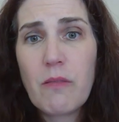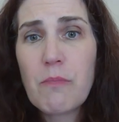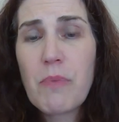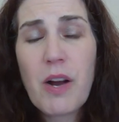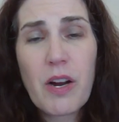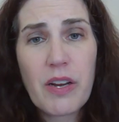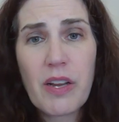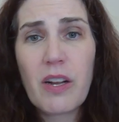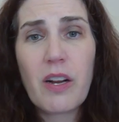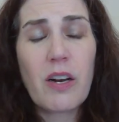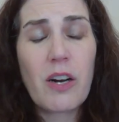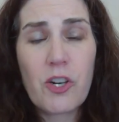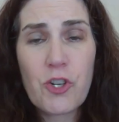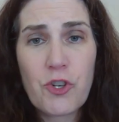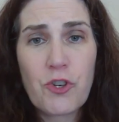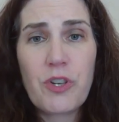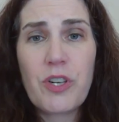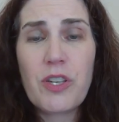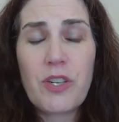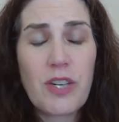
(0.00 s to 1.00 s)
parking on our
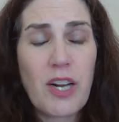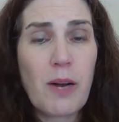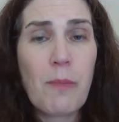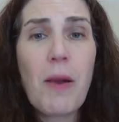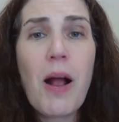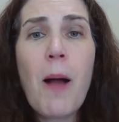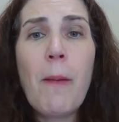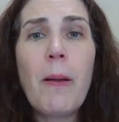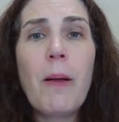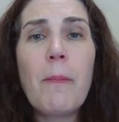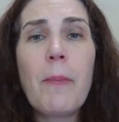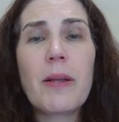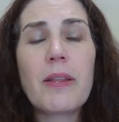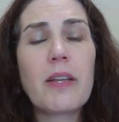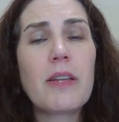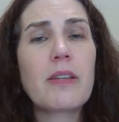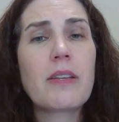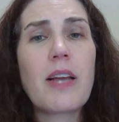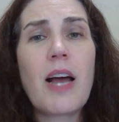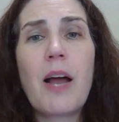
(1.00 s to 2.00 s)
street is not a problem, but
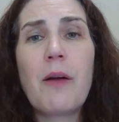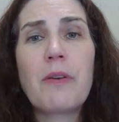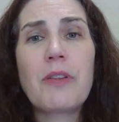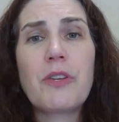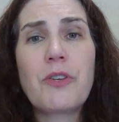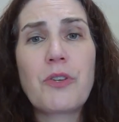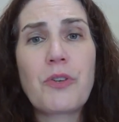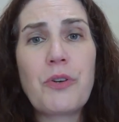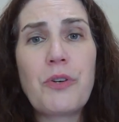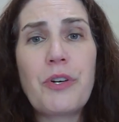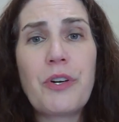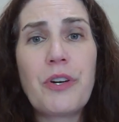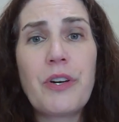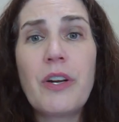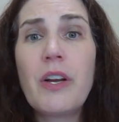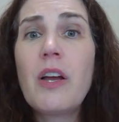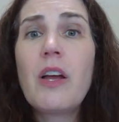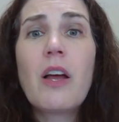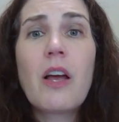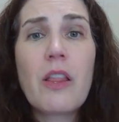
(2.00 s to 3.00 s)
this guy with the
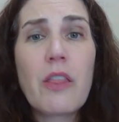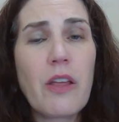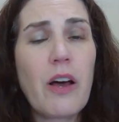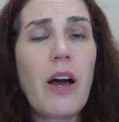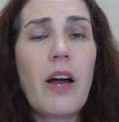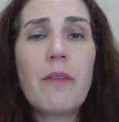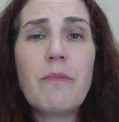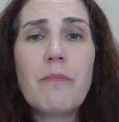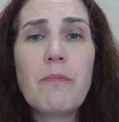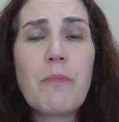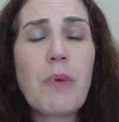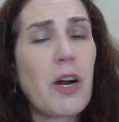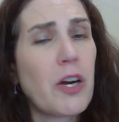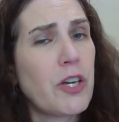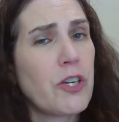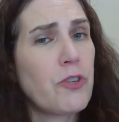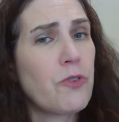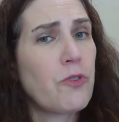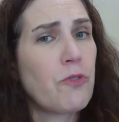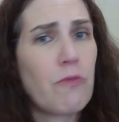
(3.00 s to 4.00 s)
scooter thought
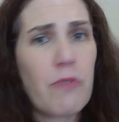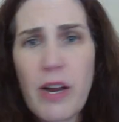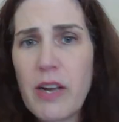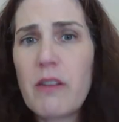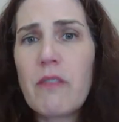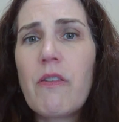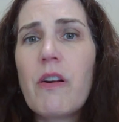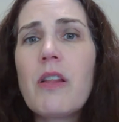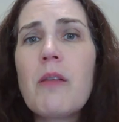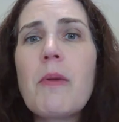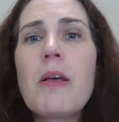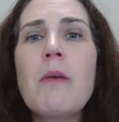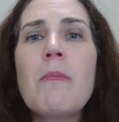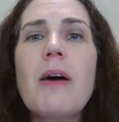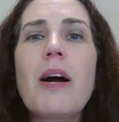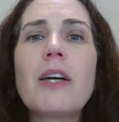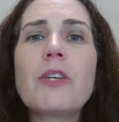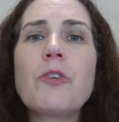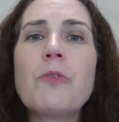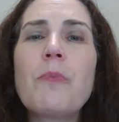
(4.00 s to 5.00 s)
parking right in front of the
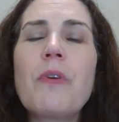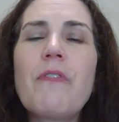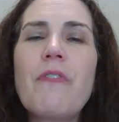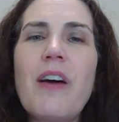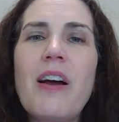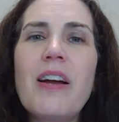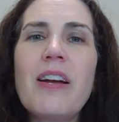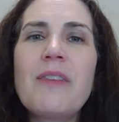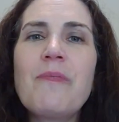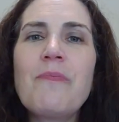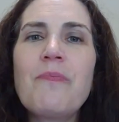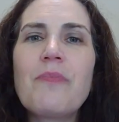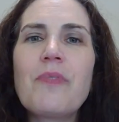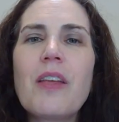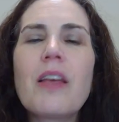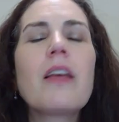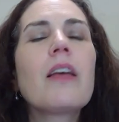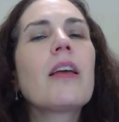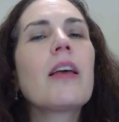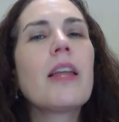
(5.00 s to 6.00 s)
mailbox would be fine.
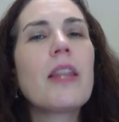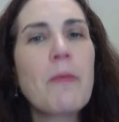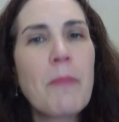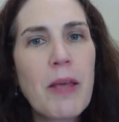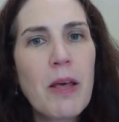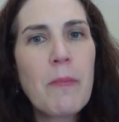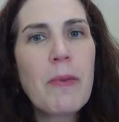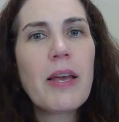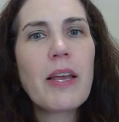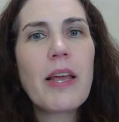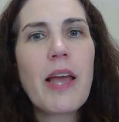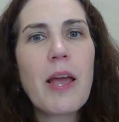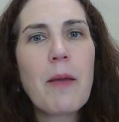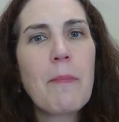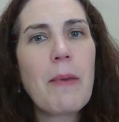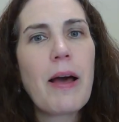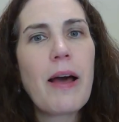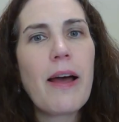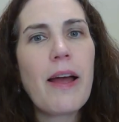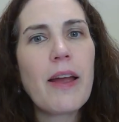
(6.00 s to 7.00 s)
And the mailman came
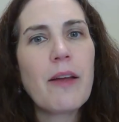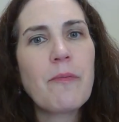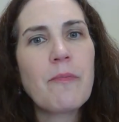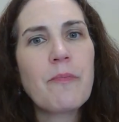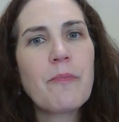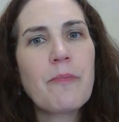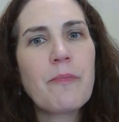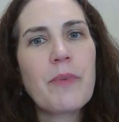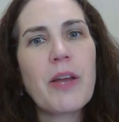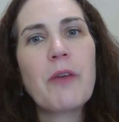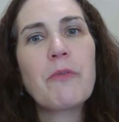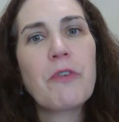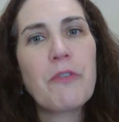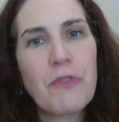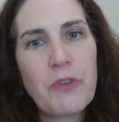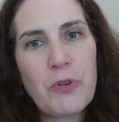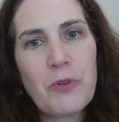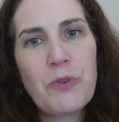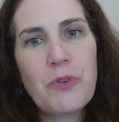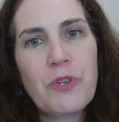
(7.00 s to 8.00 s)
by and
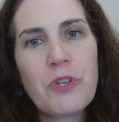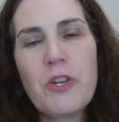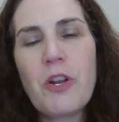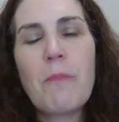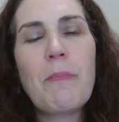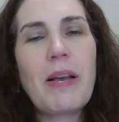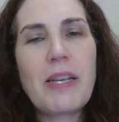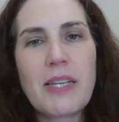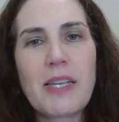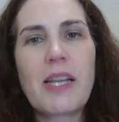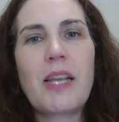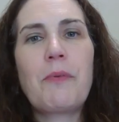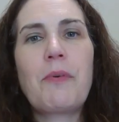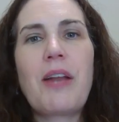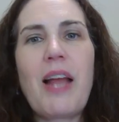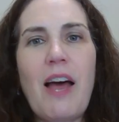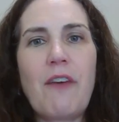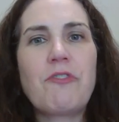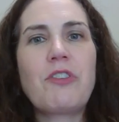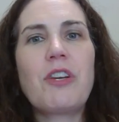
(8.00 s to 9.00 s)
refused, you know, basically
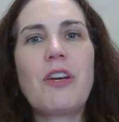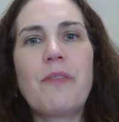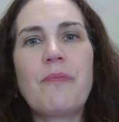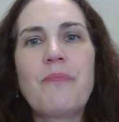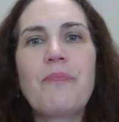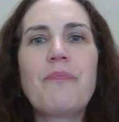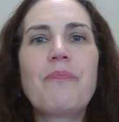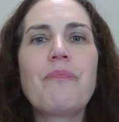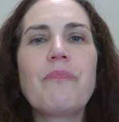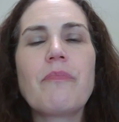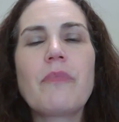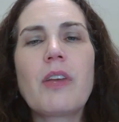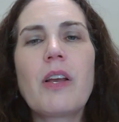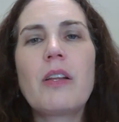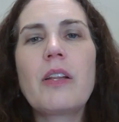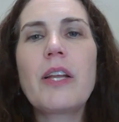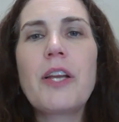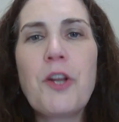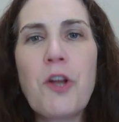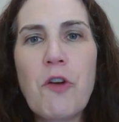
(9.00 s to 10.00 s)
would have to
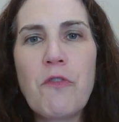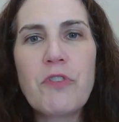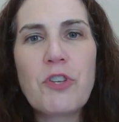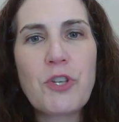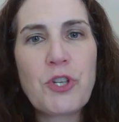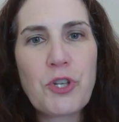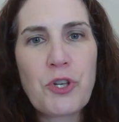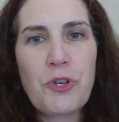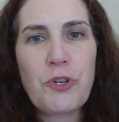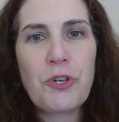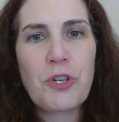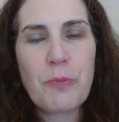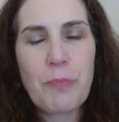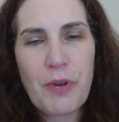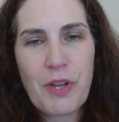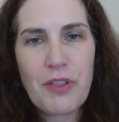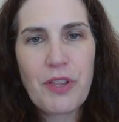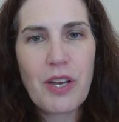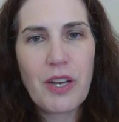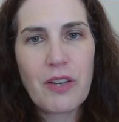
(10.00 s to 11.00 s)
lean over the scooter to
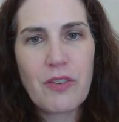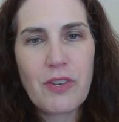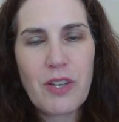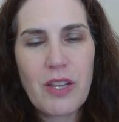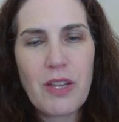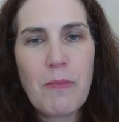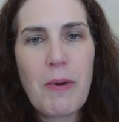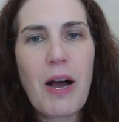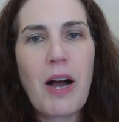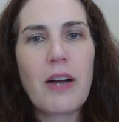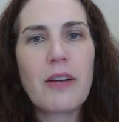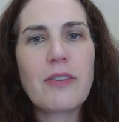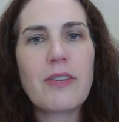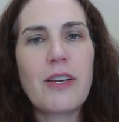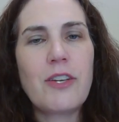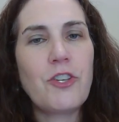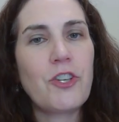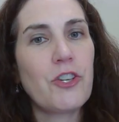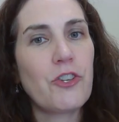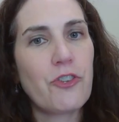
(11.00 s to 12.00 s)
put things in the box
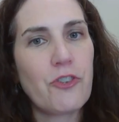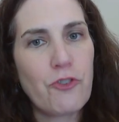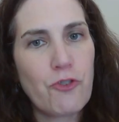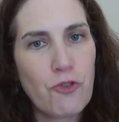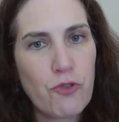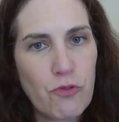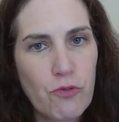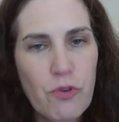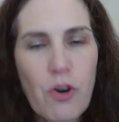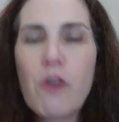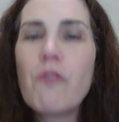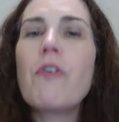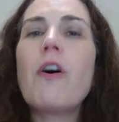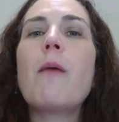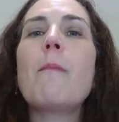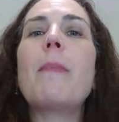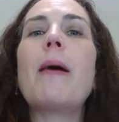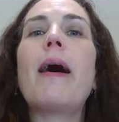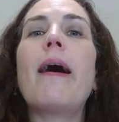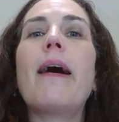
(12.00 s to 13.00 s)
and just drove
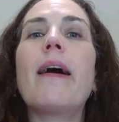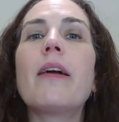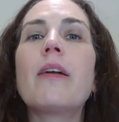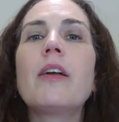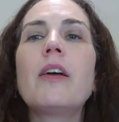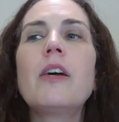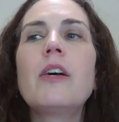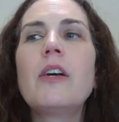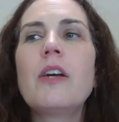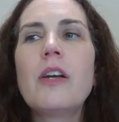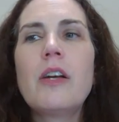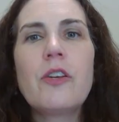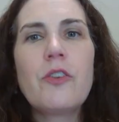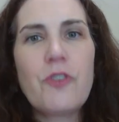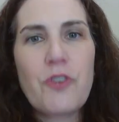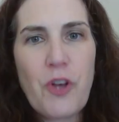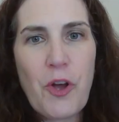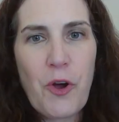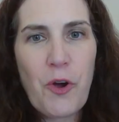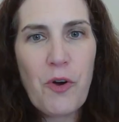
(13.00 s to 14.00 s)
on by.
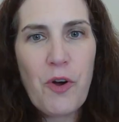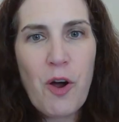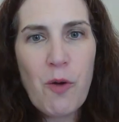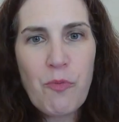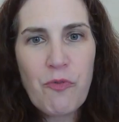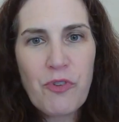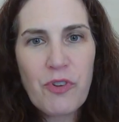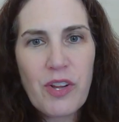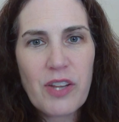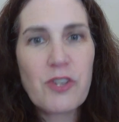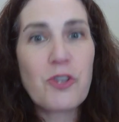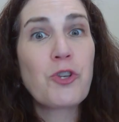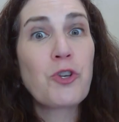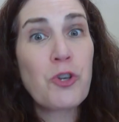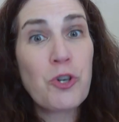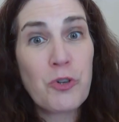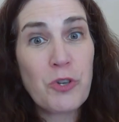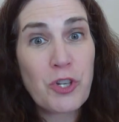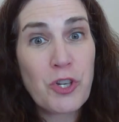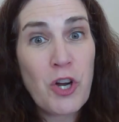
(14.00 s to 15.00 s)
So hopefully the
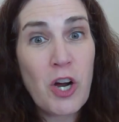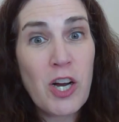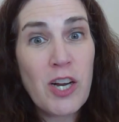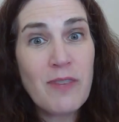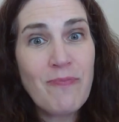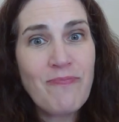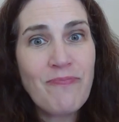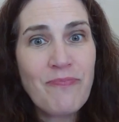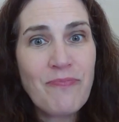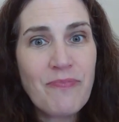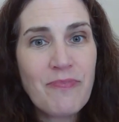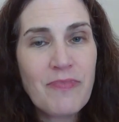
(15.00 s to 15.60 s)
scooter is gone.